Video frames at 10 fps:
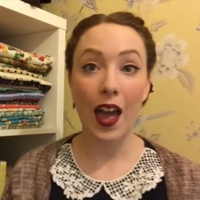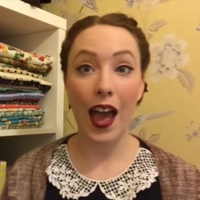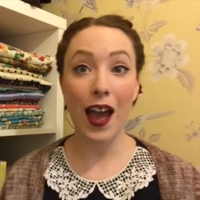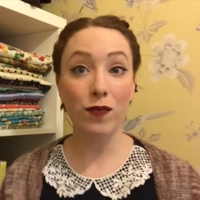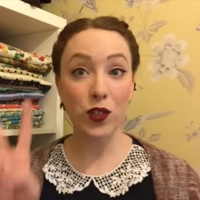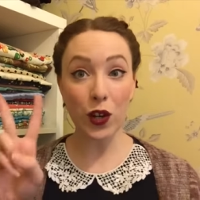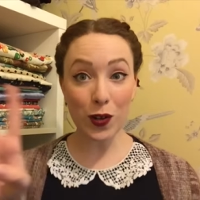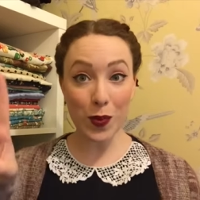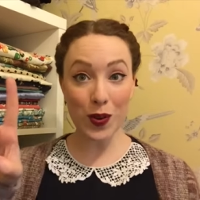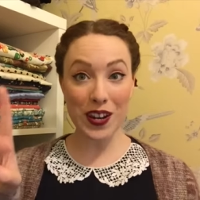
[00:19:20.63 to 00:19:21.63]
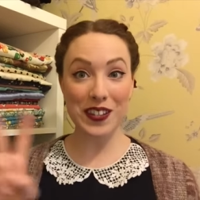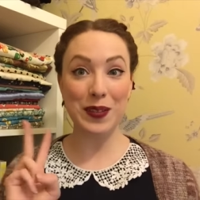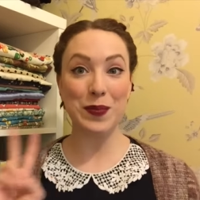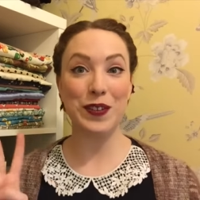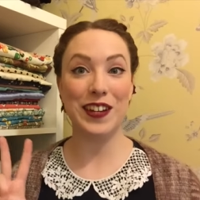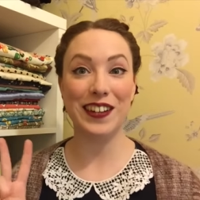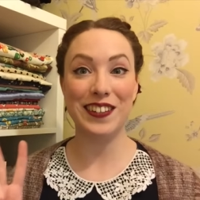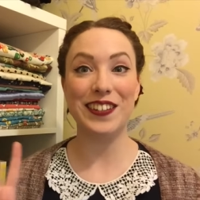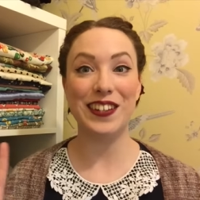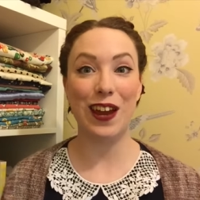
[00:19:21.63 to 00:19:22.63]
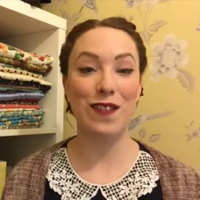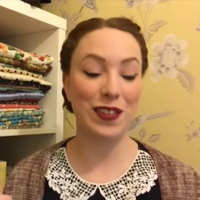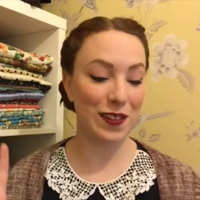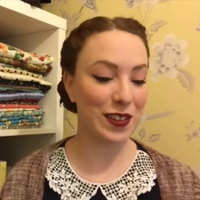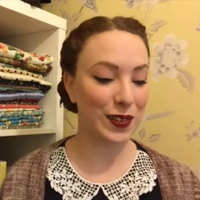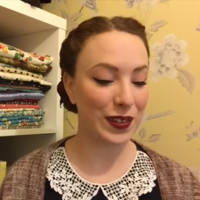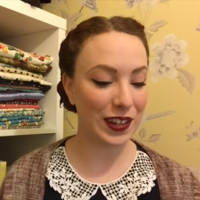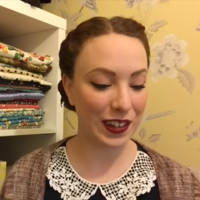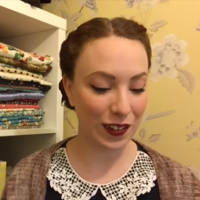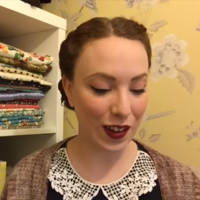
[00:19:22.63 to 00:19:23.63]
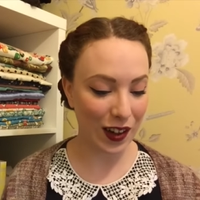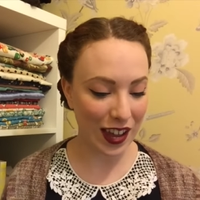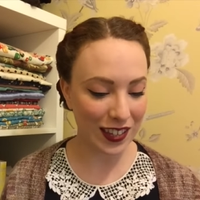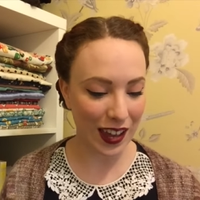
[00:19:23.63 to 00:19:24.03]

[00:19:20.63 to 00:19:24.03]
I have two more knitting projects to share with you this week, you guys.